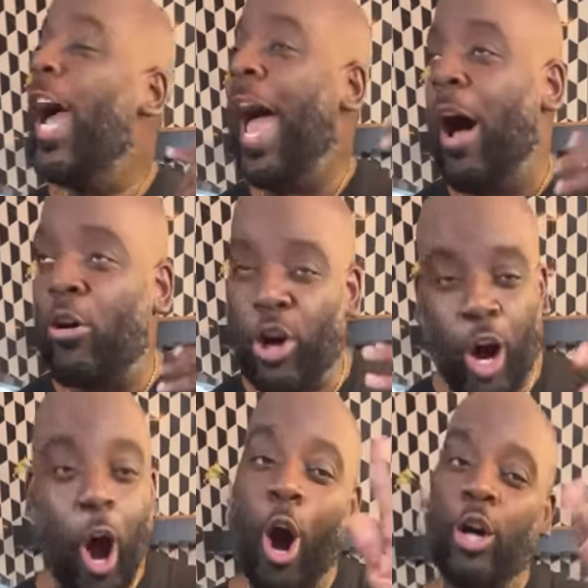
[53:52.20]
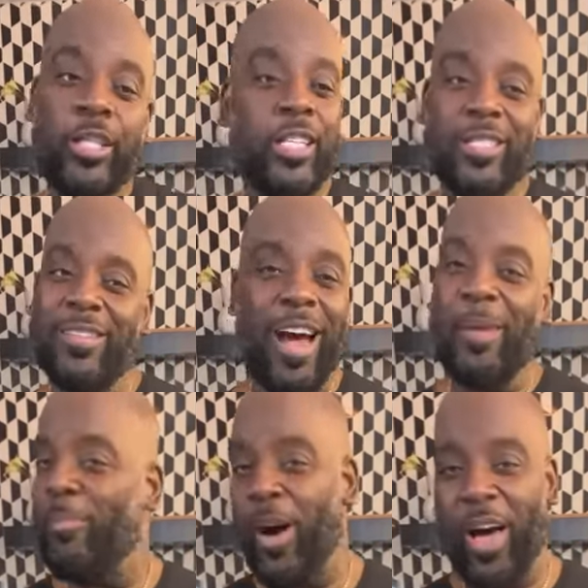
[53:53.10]
Alcohol does
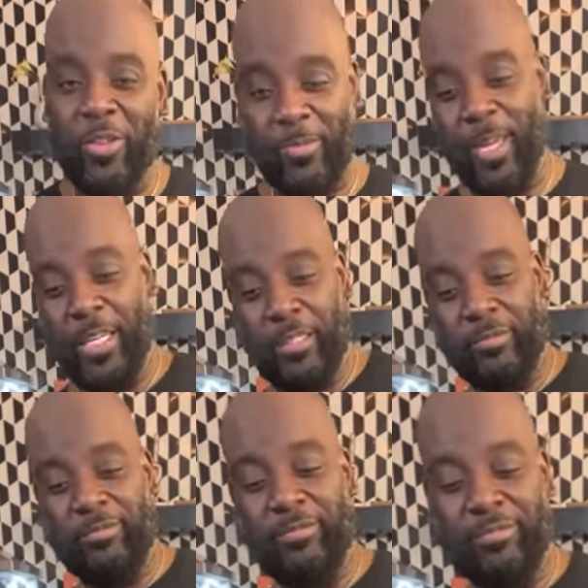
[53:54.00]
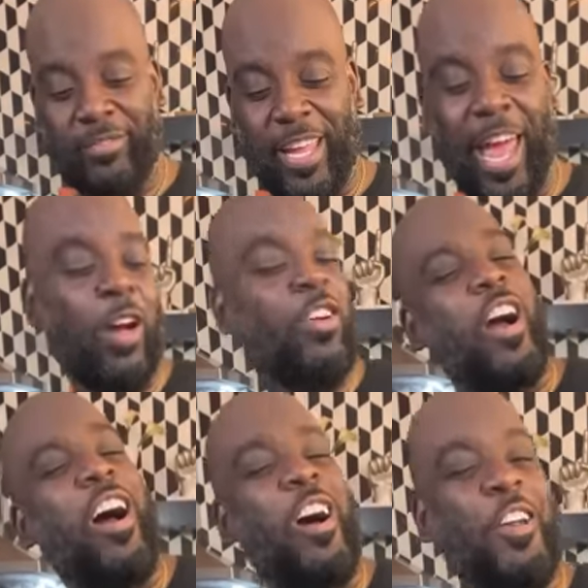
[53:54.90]
not bother me.
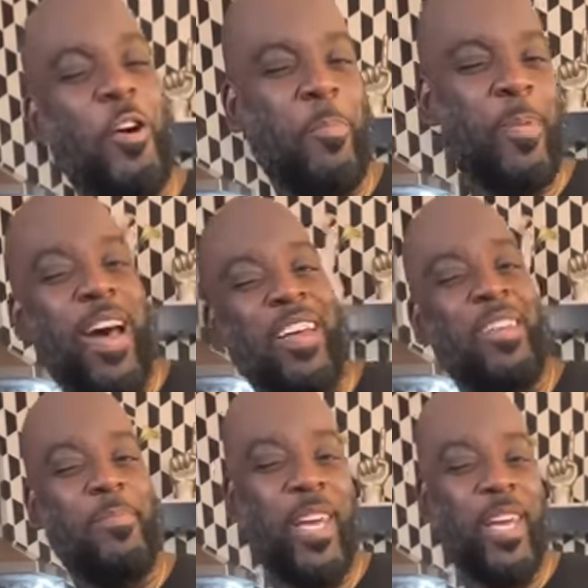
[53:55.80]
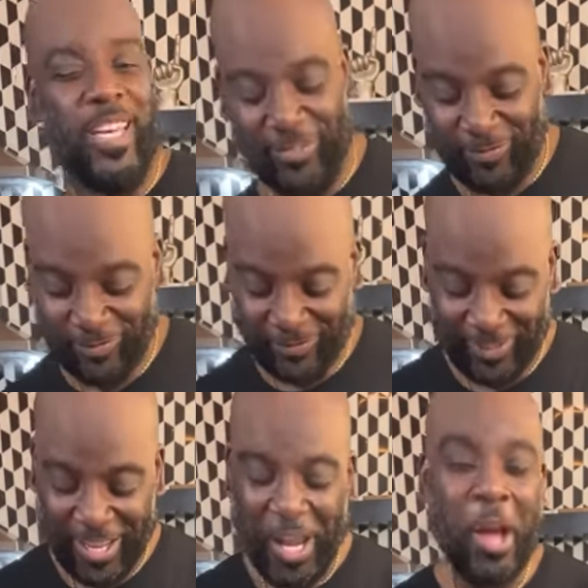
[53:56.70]
Alcohol don't bother me.
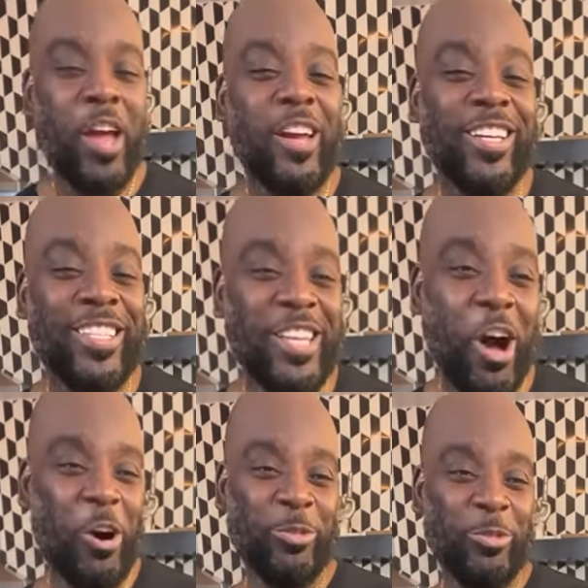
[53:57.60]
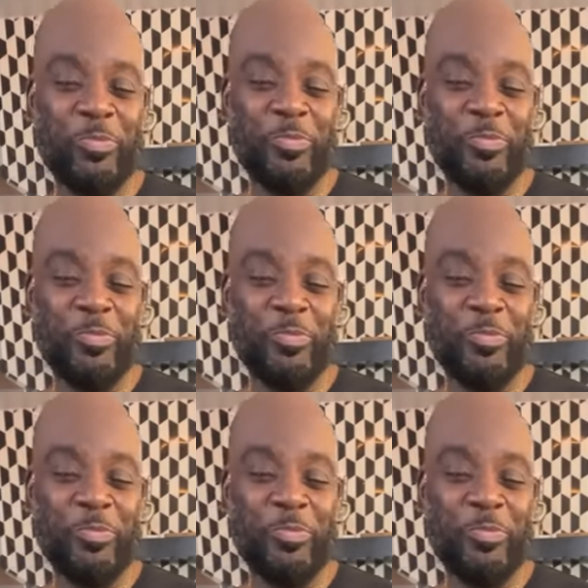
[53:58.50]
Y'all,